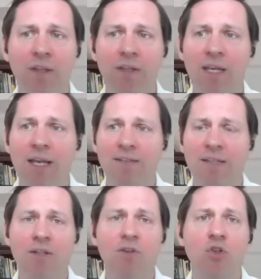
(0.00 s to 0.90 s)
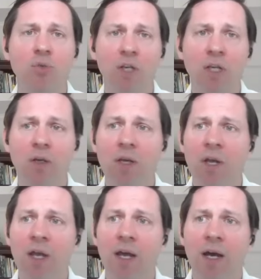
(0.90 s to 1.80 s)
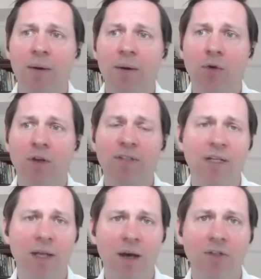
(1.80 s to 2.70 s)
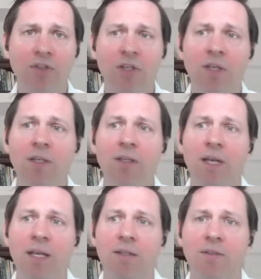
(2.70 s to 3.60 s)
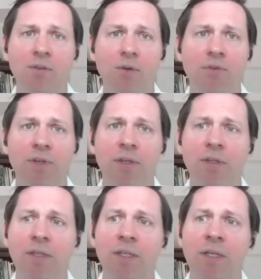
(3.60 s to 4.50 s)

I think as an industry across technology and consulting,